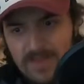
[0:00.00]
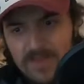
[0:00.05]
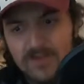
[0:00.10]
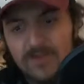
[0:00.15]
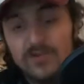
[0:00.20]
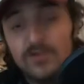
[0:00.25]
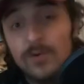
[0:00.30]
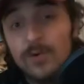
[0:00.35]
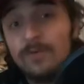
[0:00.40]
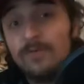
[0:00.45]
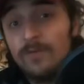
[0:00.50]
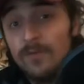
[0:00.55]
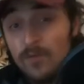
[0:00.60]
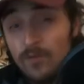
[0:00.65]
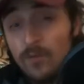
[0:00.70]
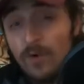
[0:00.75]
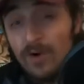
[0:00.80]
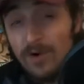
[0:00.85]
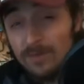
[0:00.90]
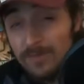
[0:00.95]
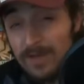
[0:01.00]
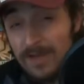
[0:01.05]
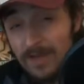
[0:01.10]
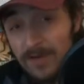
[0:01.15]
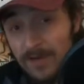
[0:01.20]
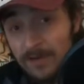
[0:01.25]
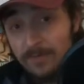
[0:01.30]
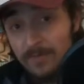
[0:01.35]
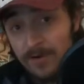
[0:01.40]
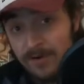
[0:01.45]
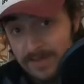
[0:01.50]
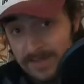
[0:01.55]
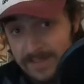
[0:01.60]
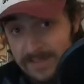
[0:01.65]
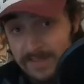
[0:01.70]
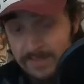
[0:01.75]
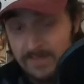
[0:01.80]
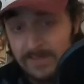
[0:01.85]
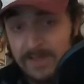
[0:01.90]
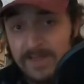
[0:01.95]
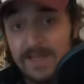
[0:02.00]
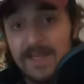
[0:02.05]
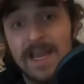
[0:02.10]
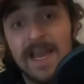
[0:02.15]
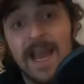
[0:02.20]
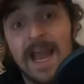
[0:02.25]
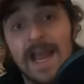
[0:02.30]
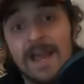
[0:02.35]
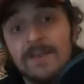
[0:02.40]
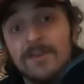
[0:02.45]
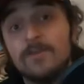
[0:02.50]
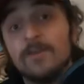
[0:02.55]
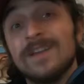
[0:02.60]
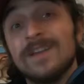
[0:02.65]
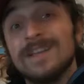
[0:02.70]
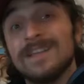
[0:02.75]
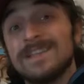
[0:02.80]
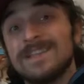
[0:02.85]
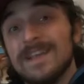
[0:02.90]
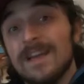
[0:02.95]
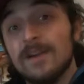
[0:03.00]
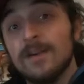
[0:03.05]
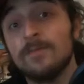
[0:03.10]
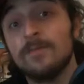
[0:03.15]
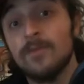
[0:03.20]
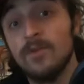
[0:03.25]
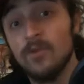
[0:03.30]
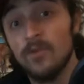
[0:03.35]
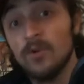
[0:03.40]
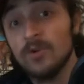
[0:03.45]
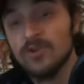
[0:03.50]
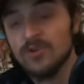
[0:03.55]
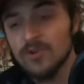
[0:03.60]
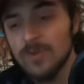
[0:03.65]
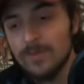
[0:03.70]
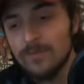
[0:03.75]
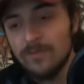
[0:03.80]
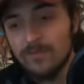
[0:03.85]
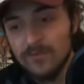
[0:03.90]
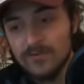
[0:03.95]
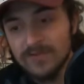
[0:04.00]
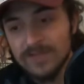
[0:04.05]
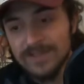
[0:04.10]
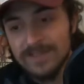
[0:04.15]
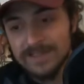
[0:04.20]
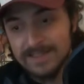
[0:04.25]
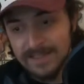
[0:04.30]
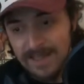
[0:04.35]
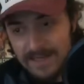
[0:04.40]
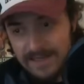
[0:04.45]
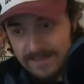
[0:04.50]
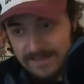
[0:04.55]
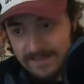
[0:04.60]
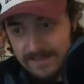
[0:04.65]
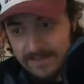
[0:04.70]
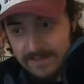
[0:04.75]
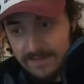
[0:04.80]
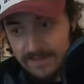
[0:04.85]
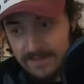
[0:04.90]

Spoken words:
So if you want to be a good participant and you to set up your trip for success,